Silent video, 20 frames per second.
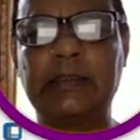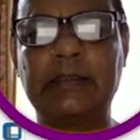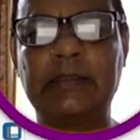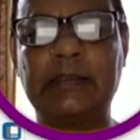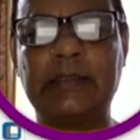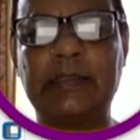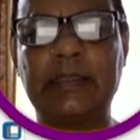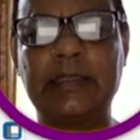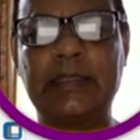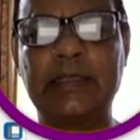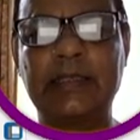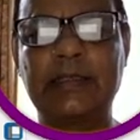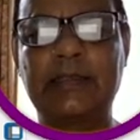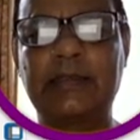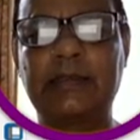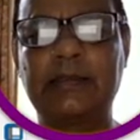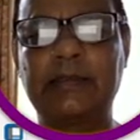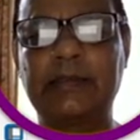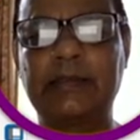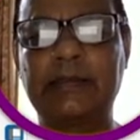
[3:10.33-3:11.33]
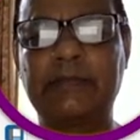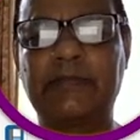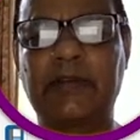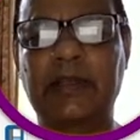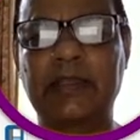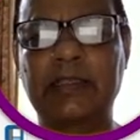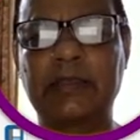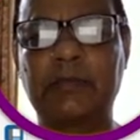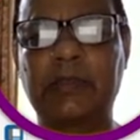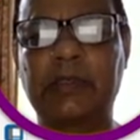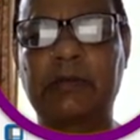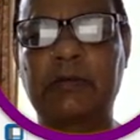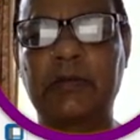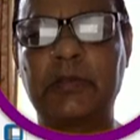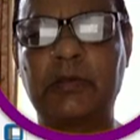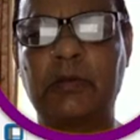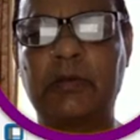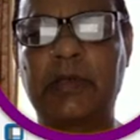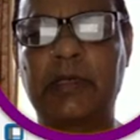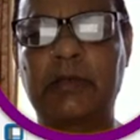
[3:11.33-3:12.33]
this is, for example,
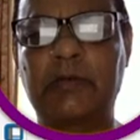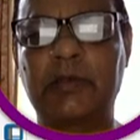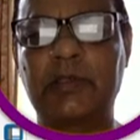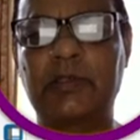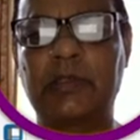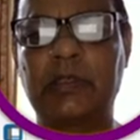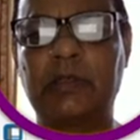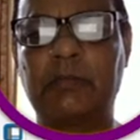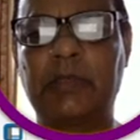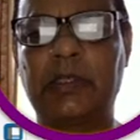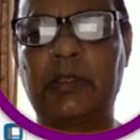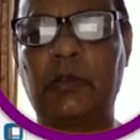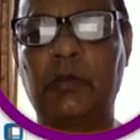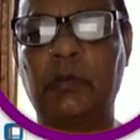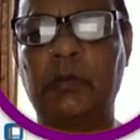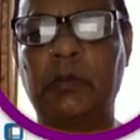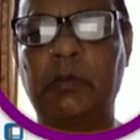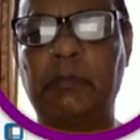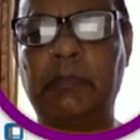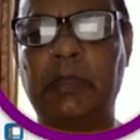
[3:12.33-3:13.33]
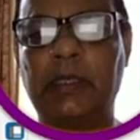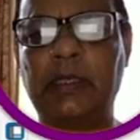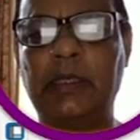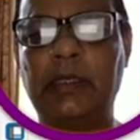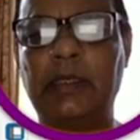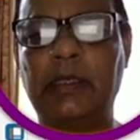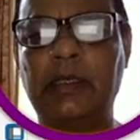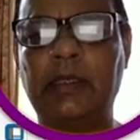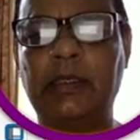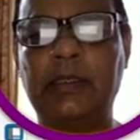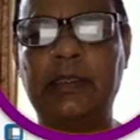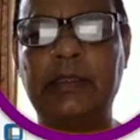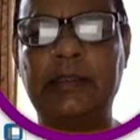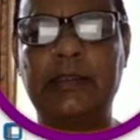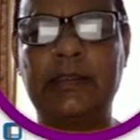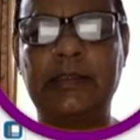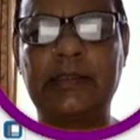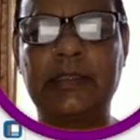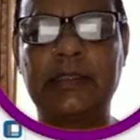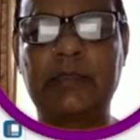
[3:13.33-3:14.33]
look at question number 2.
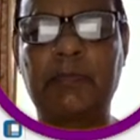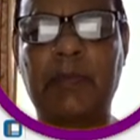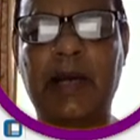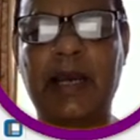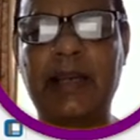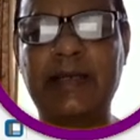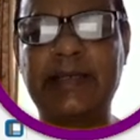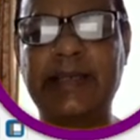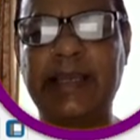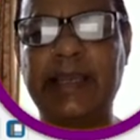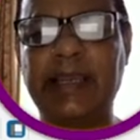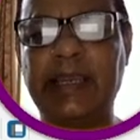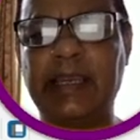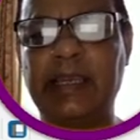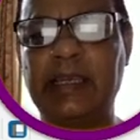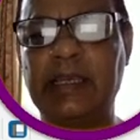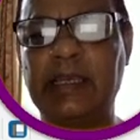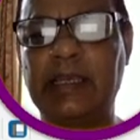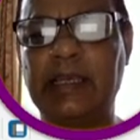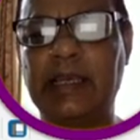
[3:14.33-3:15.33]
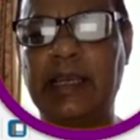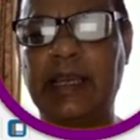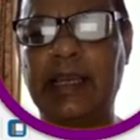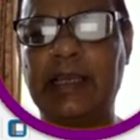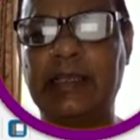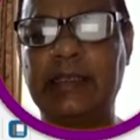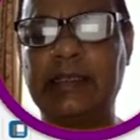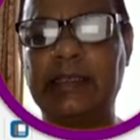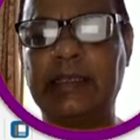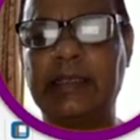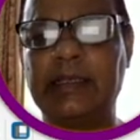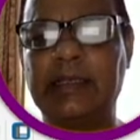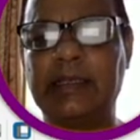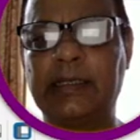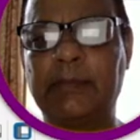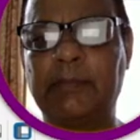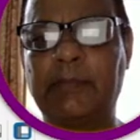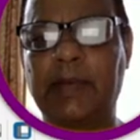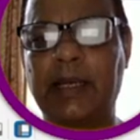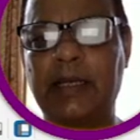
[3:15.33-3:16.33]
This is part A and
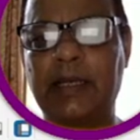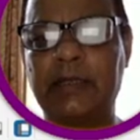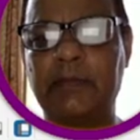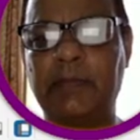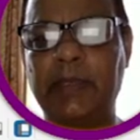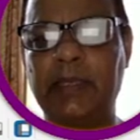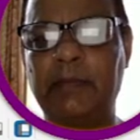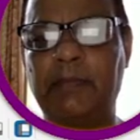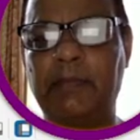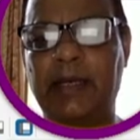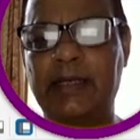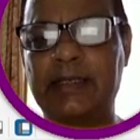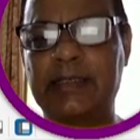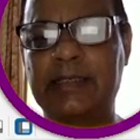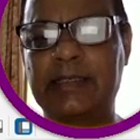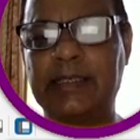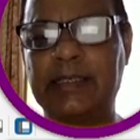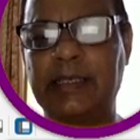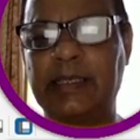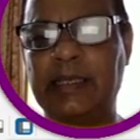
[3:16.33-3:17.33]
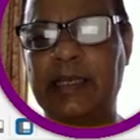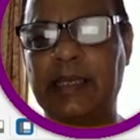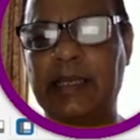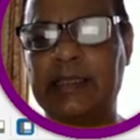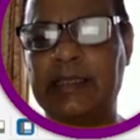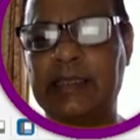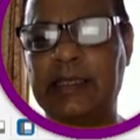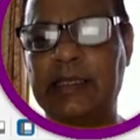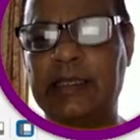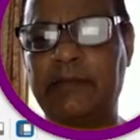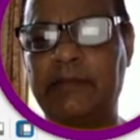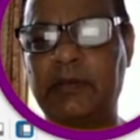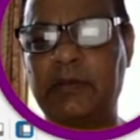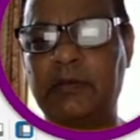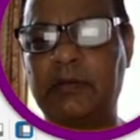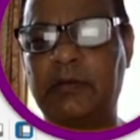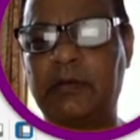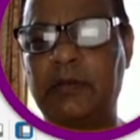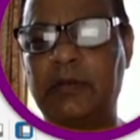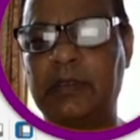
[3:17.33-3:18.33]
part B, part C, and then if
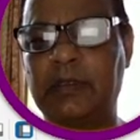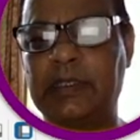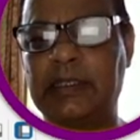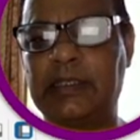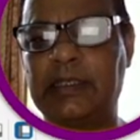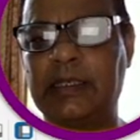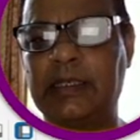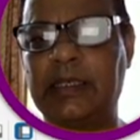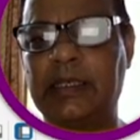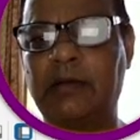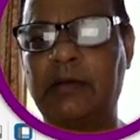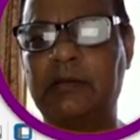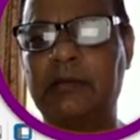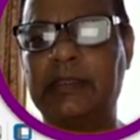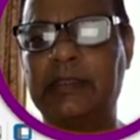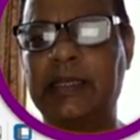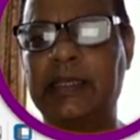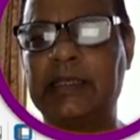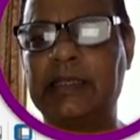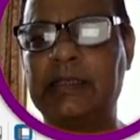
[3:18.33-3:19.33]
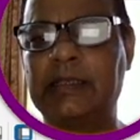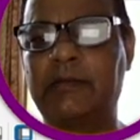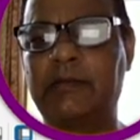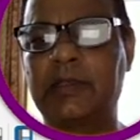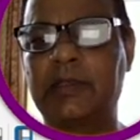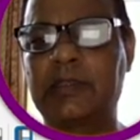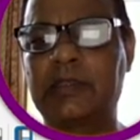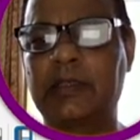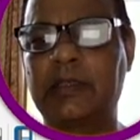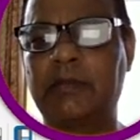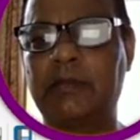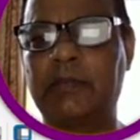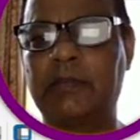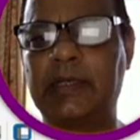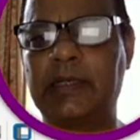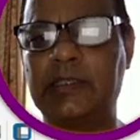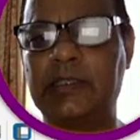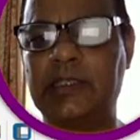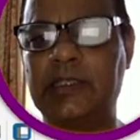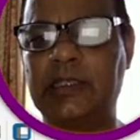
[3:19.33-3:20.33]
you go a little down, then in question
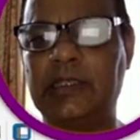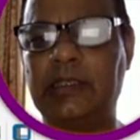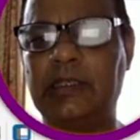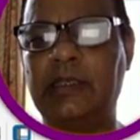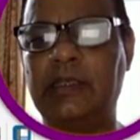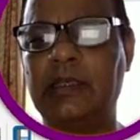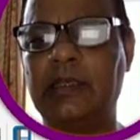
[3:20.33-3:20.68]
number G,